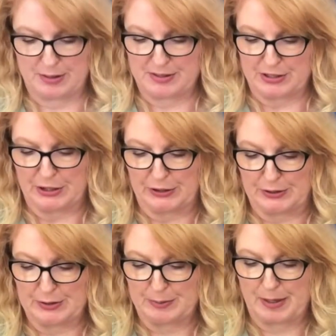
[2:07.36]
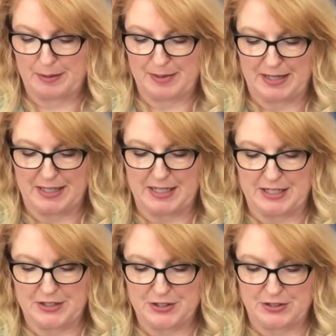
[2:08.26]
circles, probably about 1
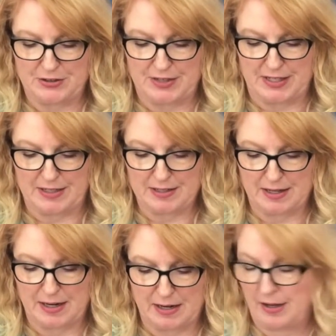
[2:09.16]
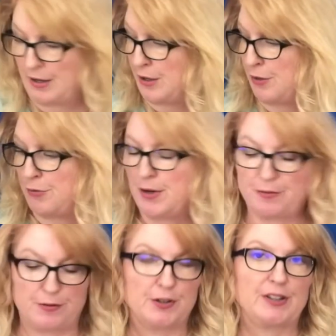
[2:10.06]
inch to 1.5 inches. 3 or
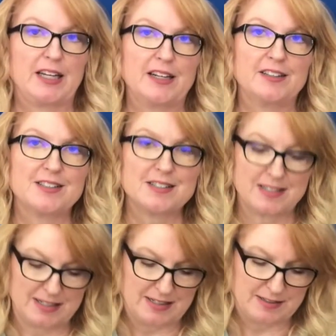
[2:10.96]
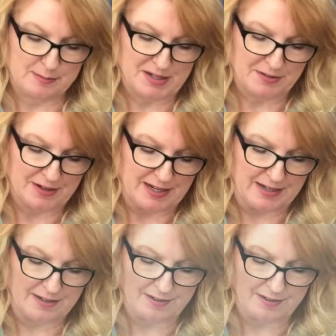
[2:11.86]
4 layers is about right.